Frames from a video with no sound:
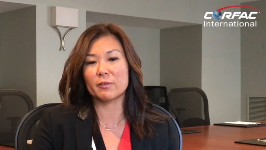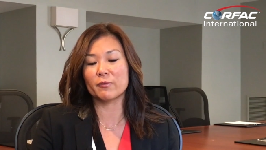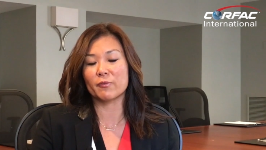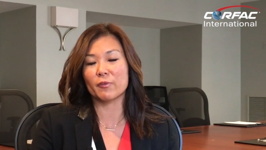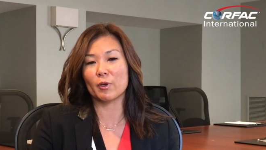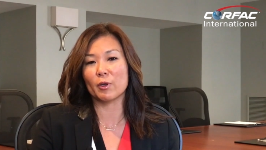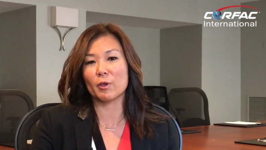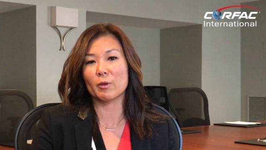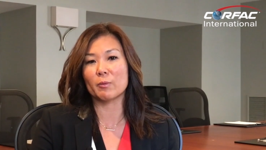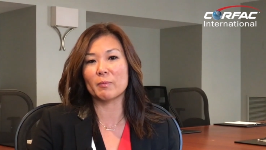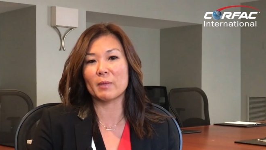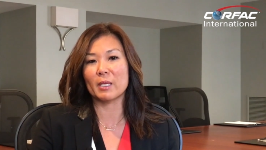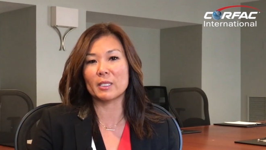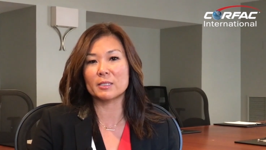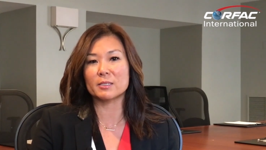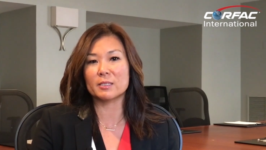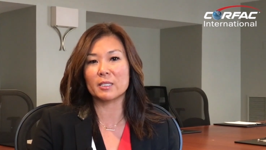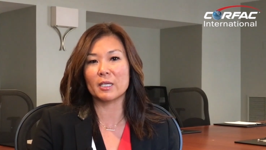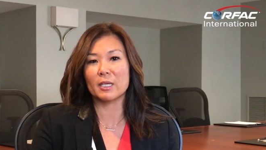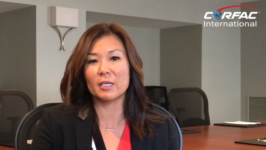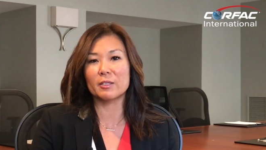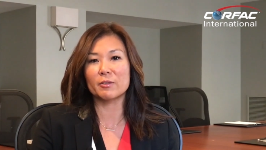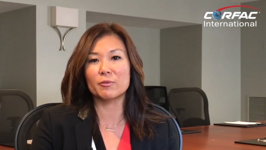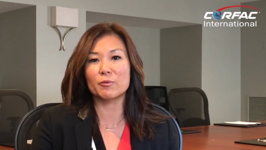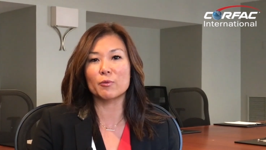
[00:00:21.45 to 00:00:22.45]
firm. That's
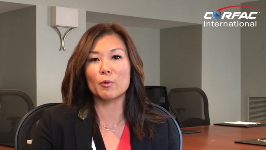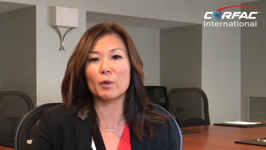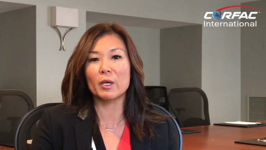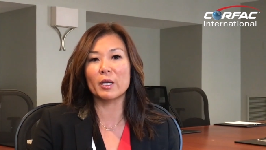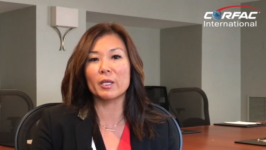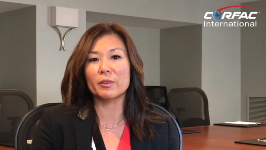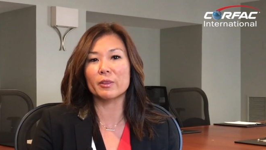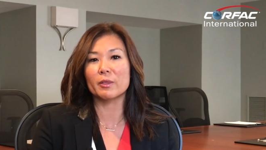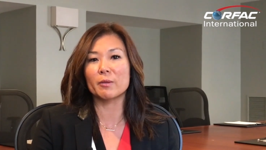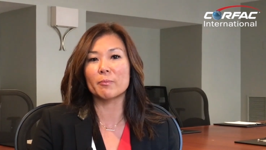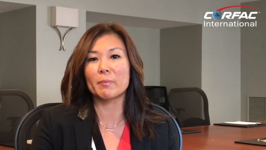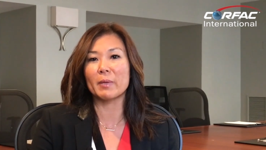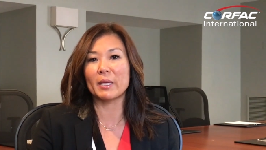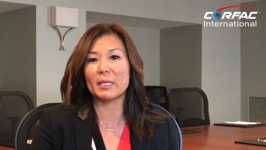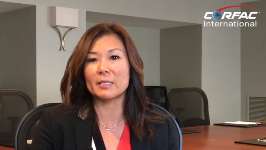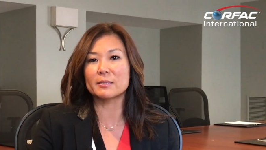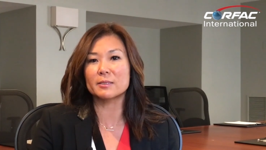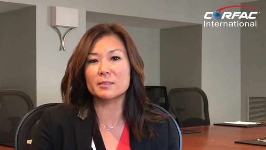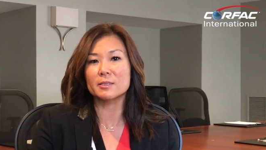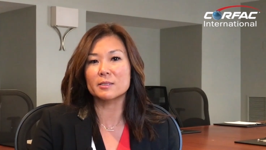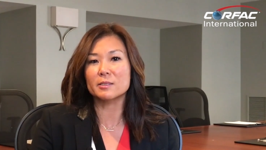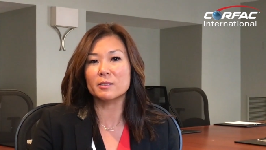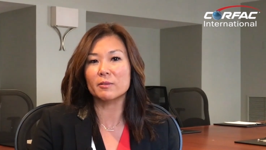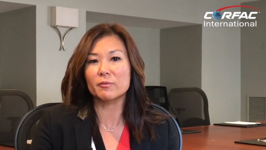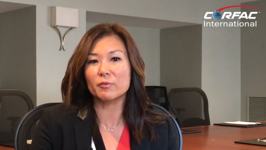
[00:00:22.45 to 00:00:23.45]
kind of what the
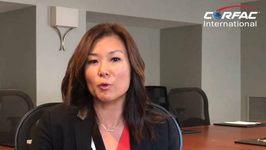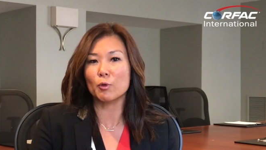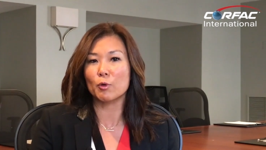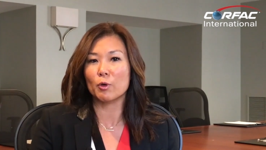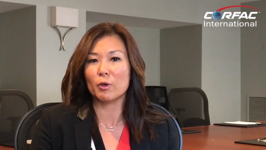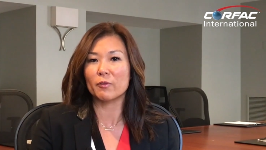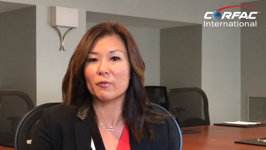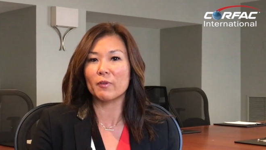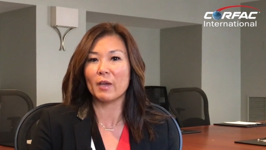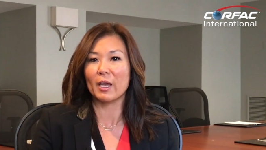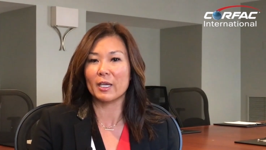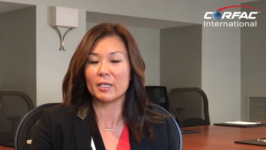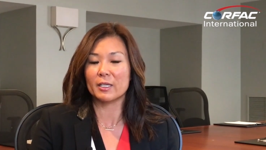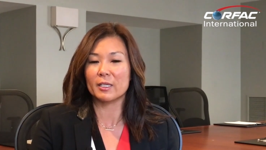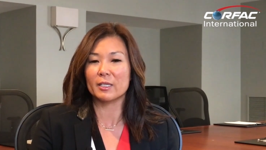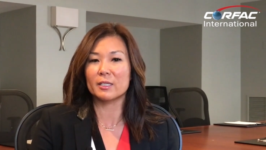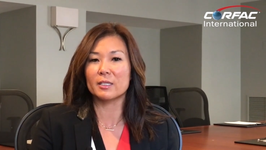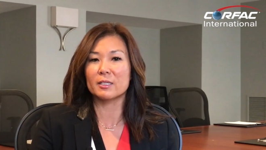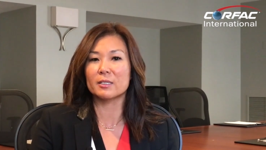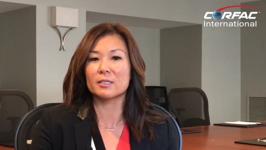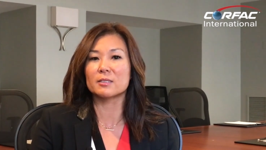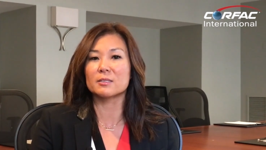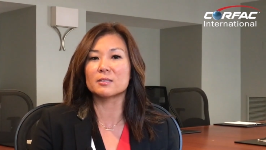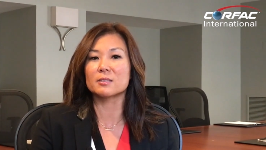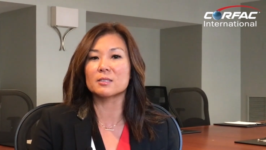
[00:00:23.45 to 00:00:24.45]
basis of CORFAC
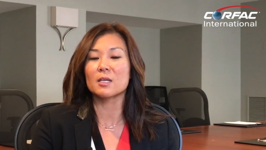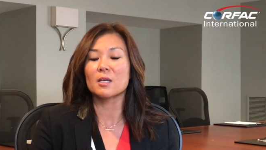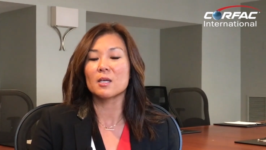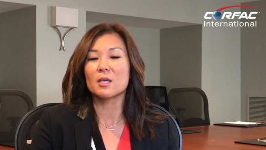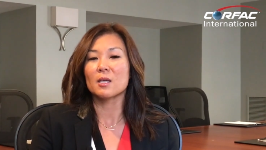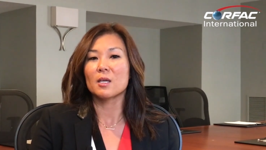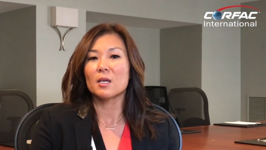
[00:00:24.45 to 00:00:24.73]
is.